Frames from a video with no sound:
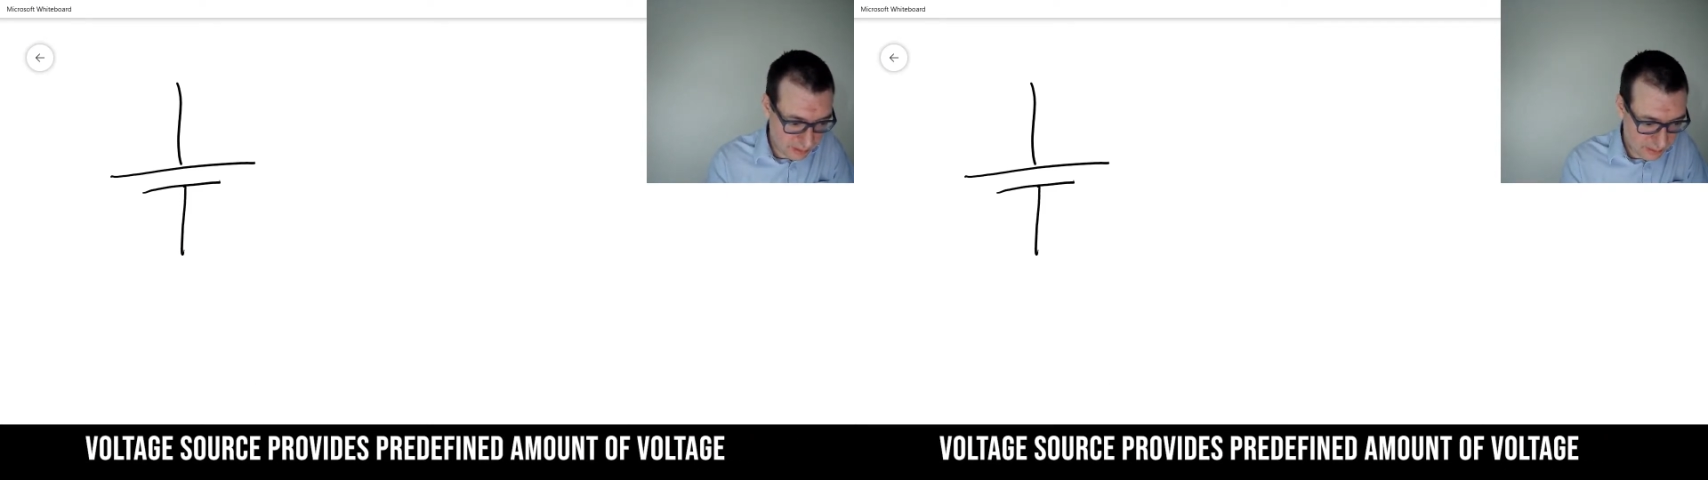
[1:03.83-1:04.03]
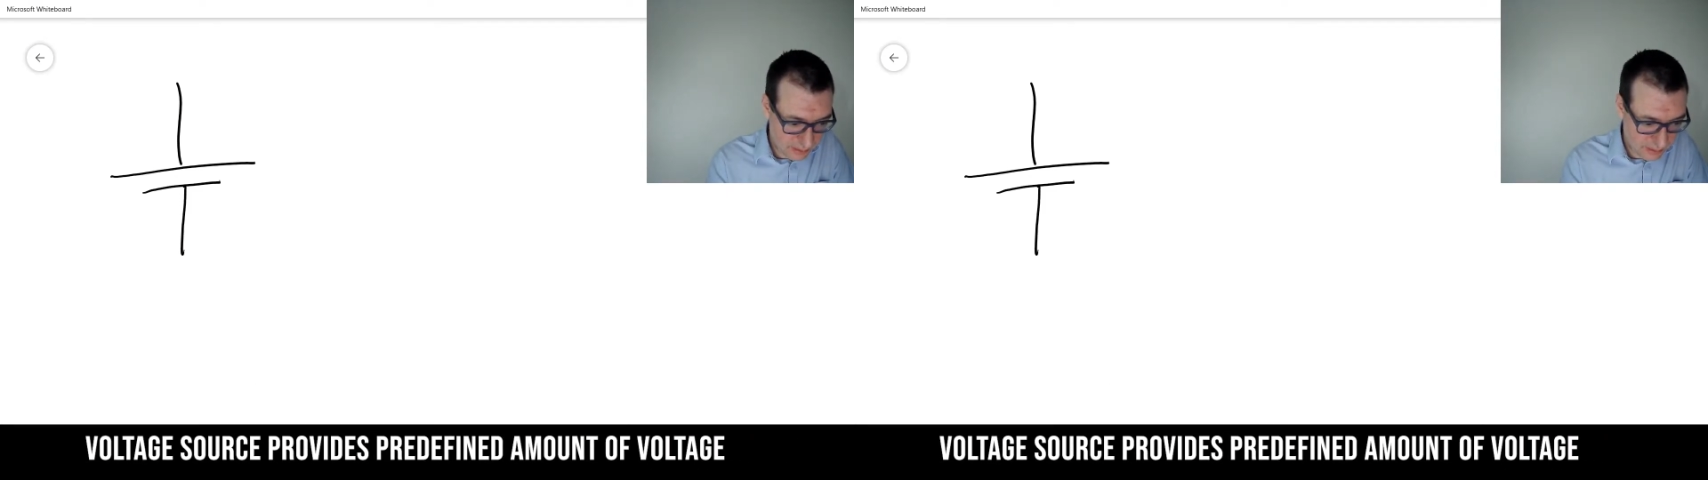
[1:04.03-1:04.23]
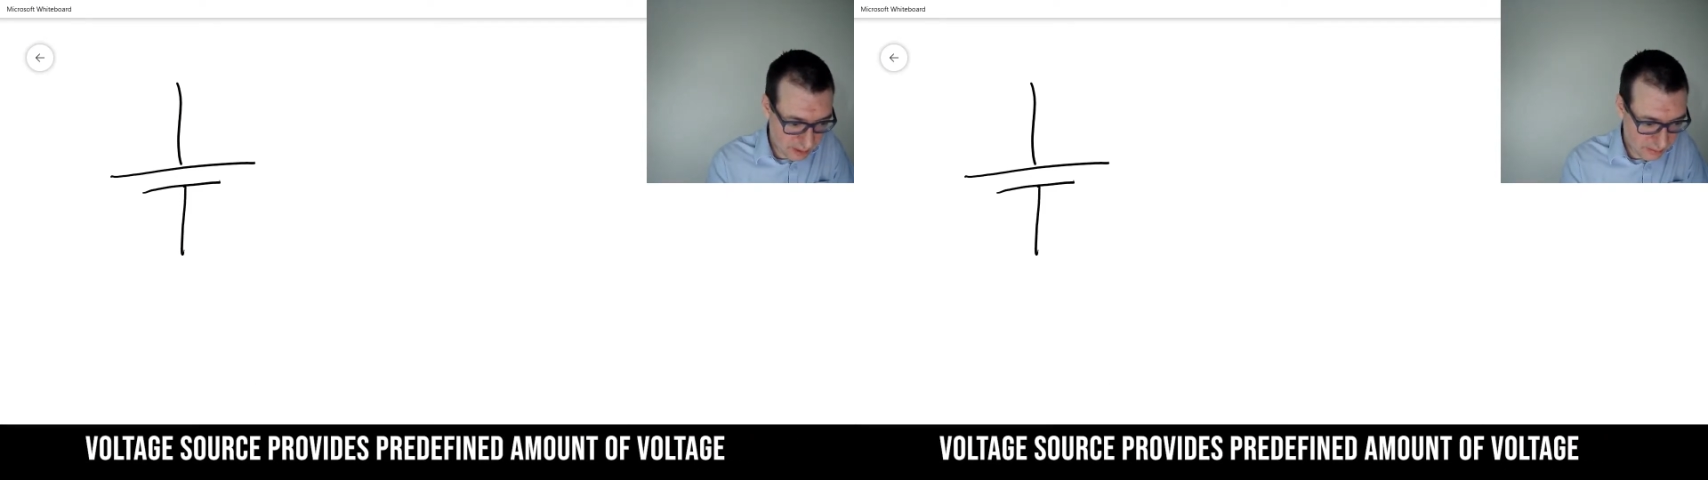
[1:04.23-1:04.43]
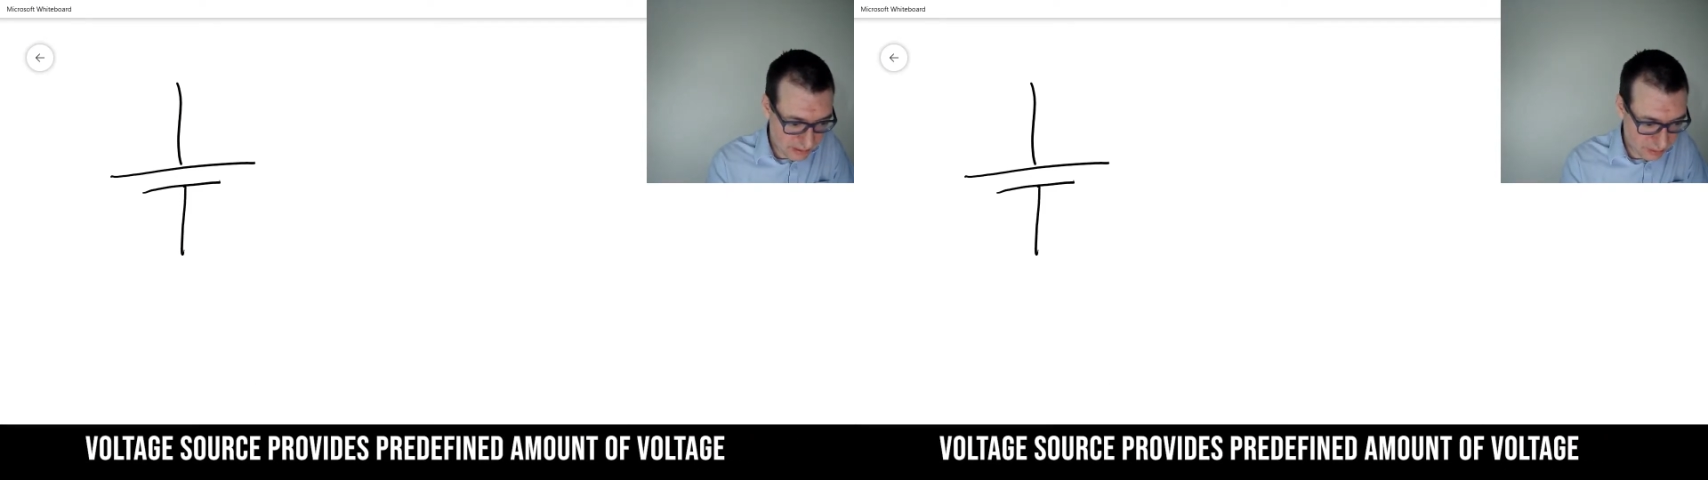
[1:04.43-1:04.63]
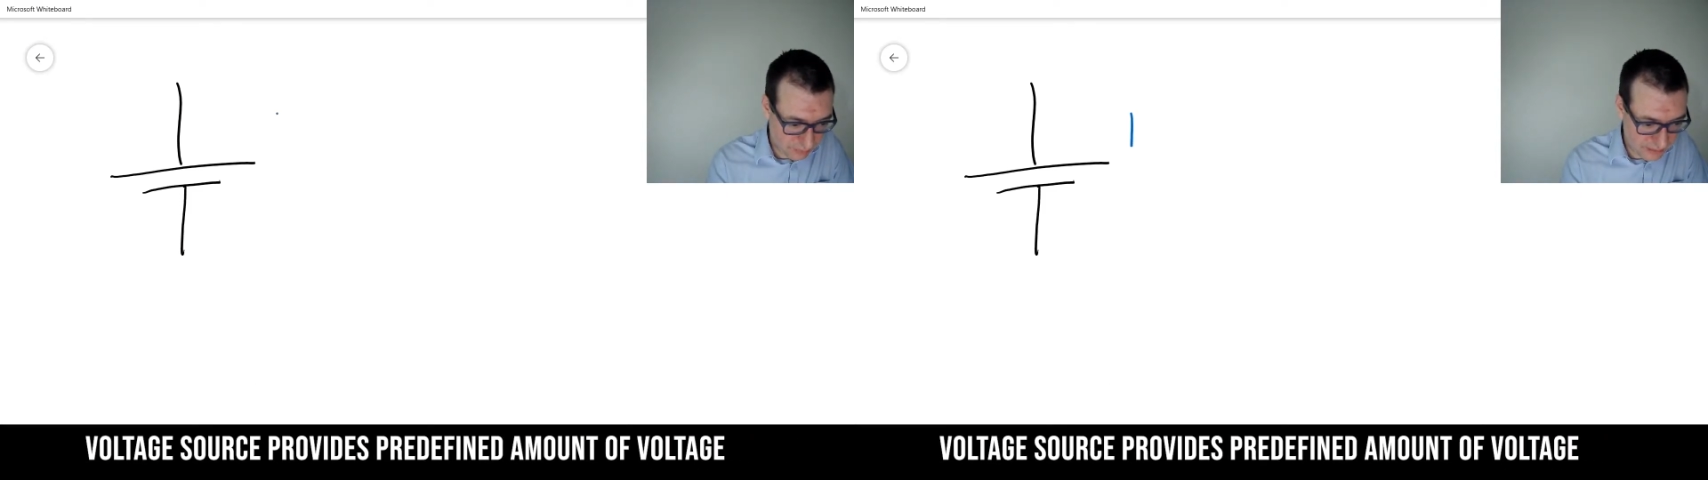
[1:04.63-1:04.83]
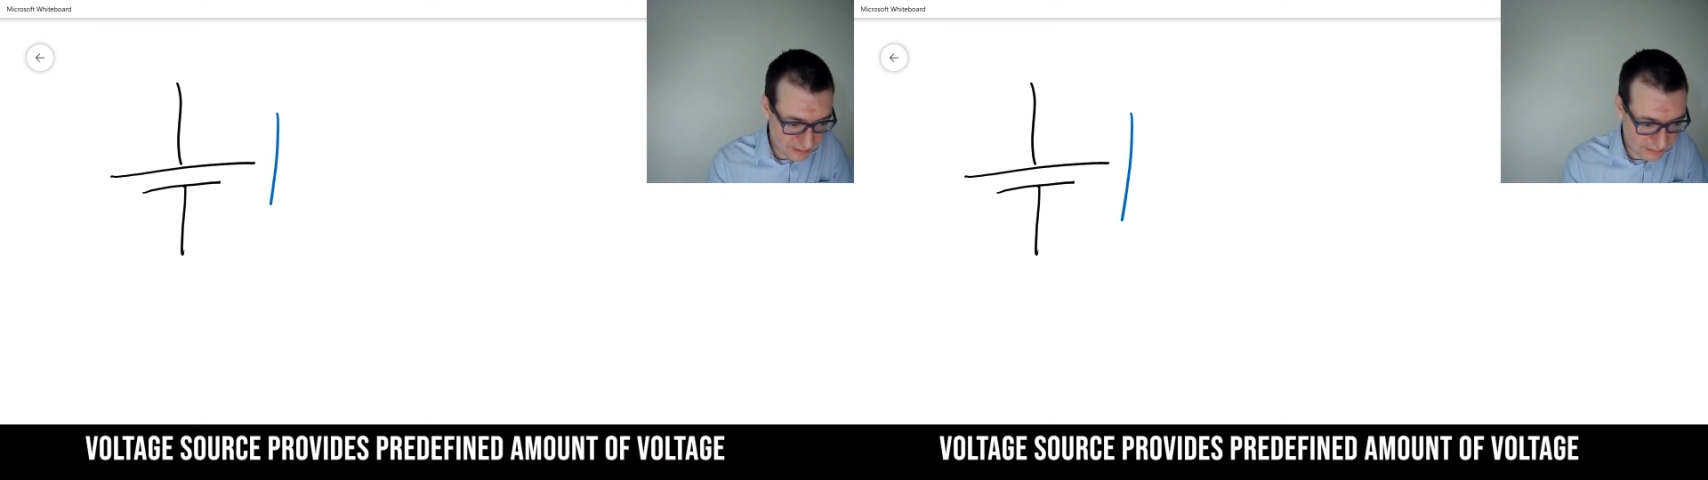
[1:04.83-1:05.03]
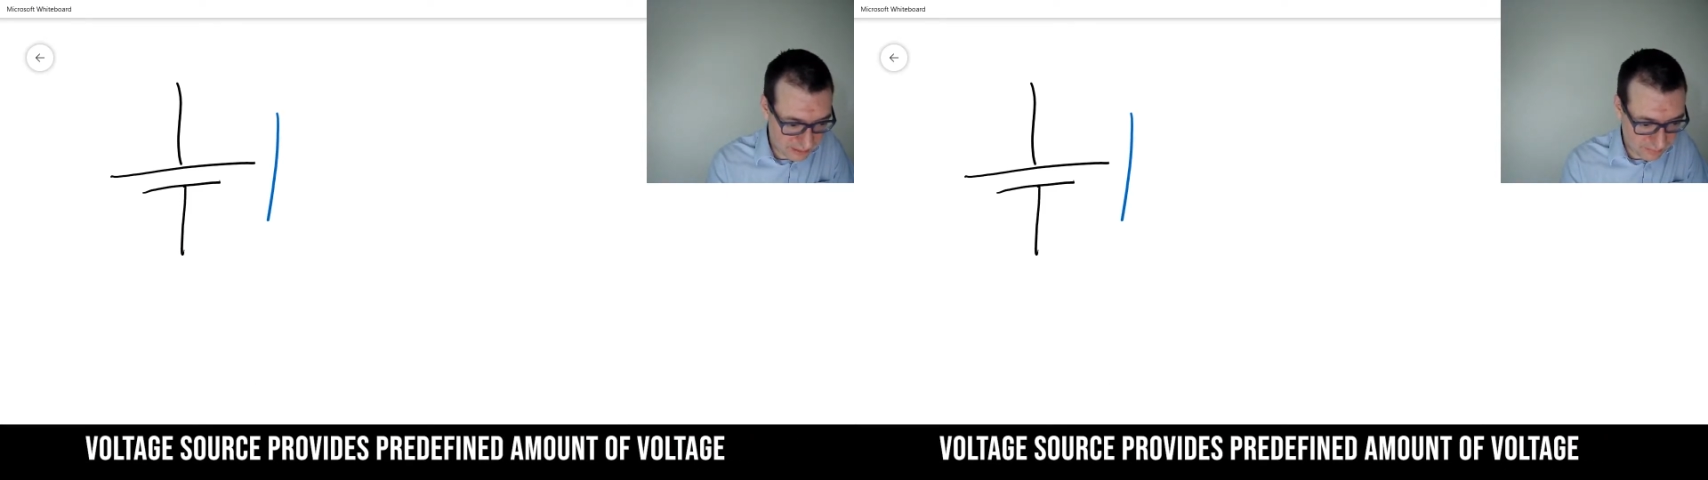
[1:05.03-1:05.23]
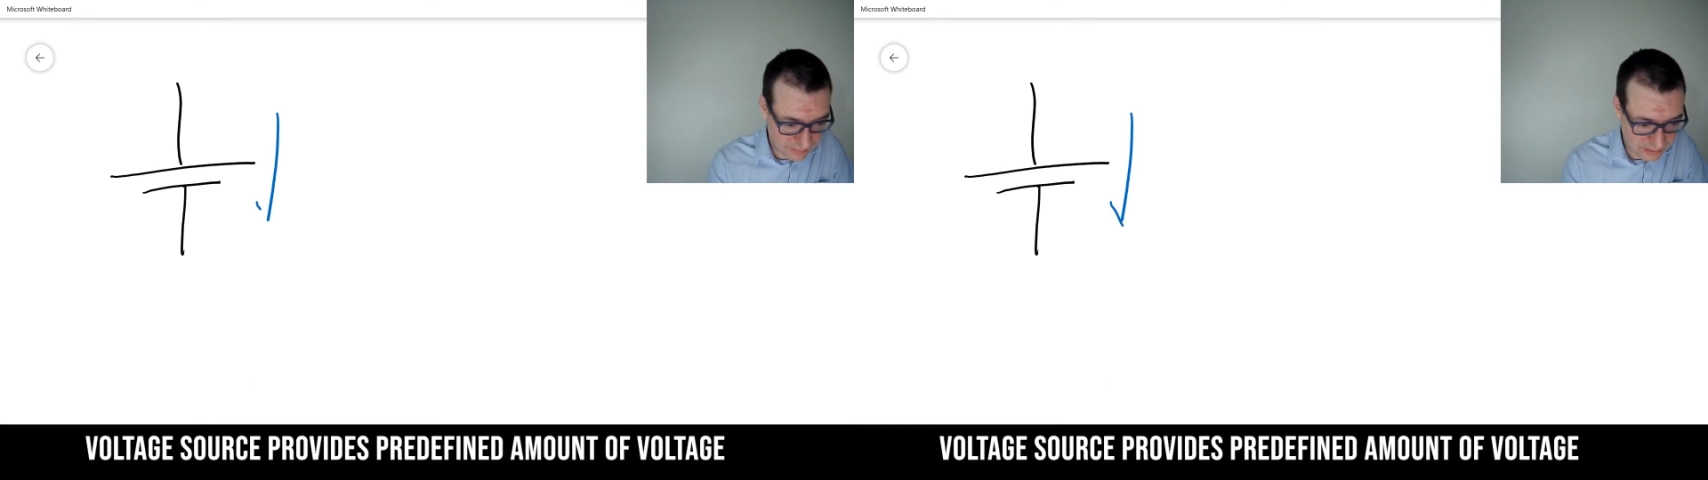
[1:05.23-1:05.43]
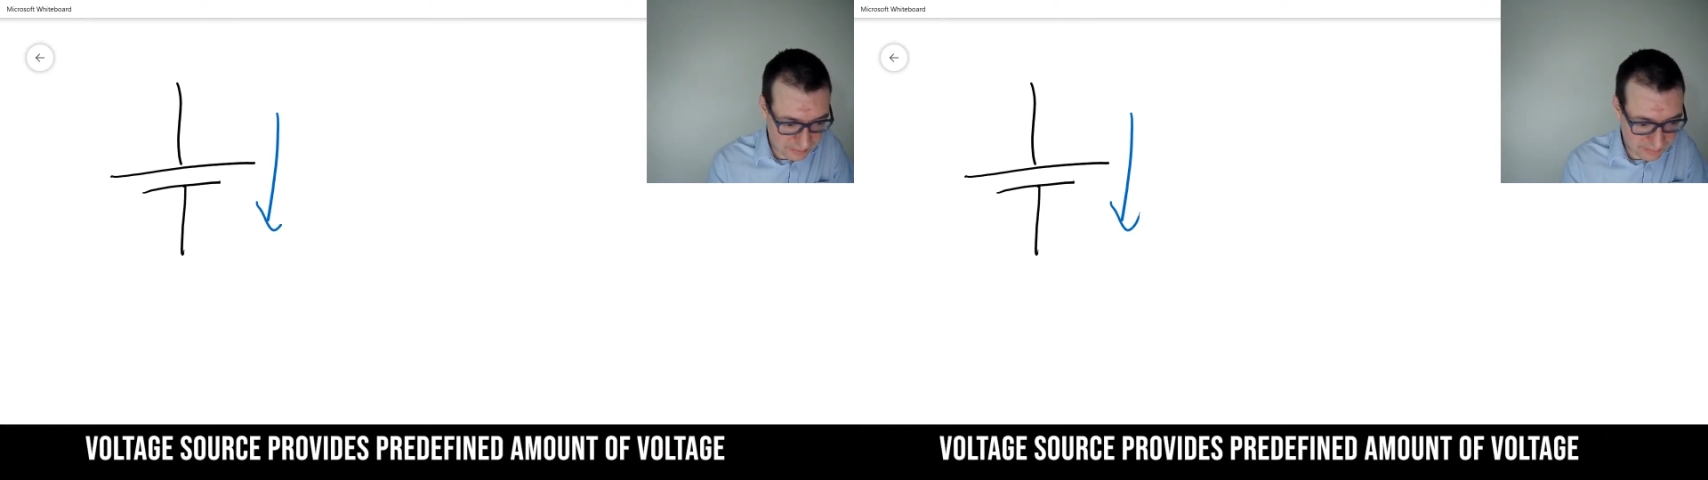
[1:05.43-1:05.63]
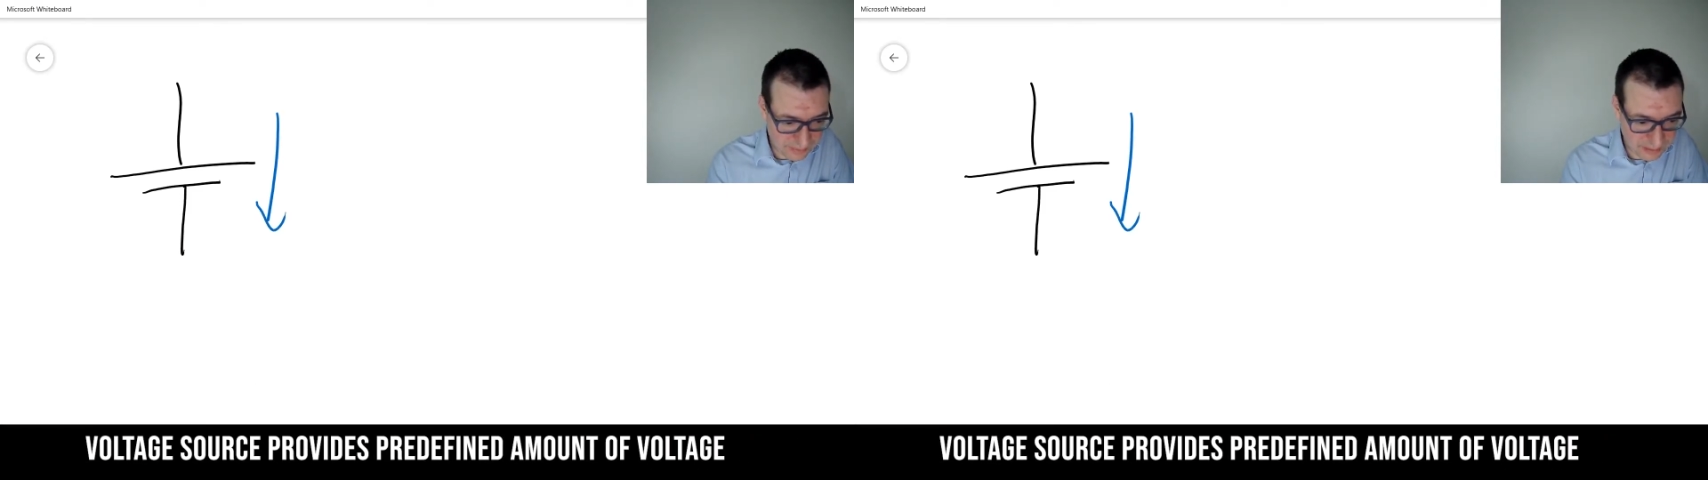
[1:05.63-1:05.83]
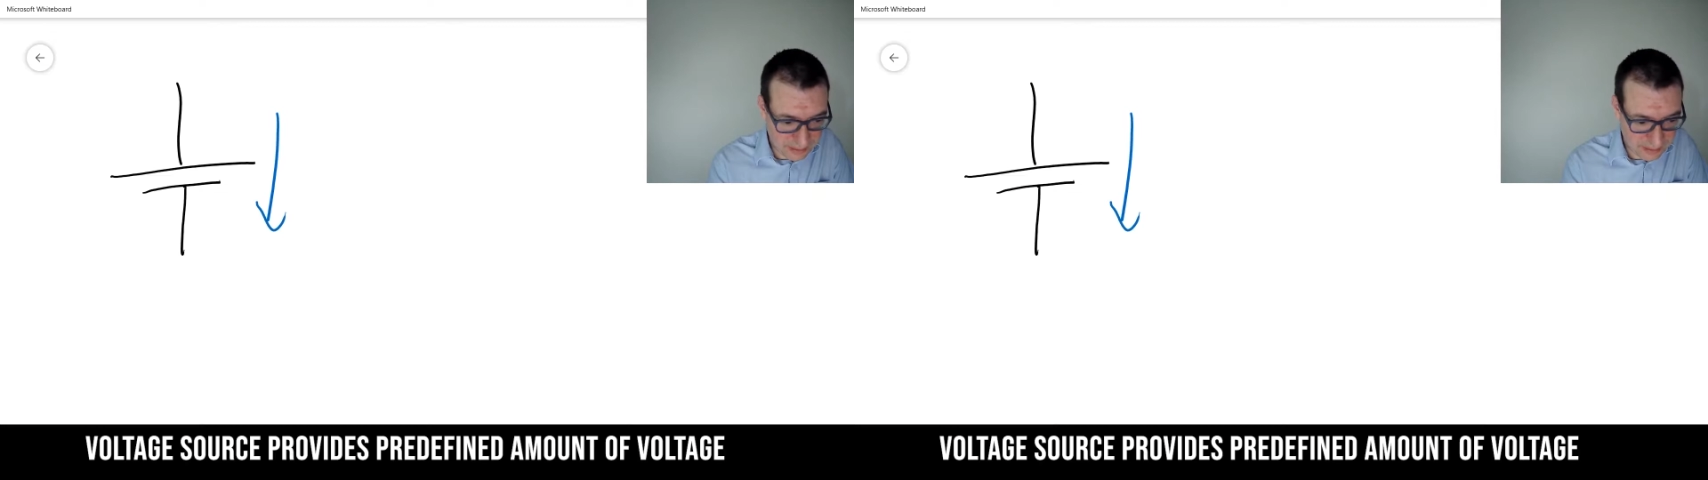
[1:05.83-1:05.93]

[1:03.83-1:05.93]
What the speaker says: So as always, we can write V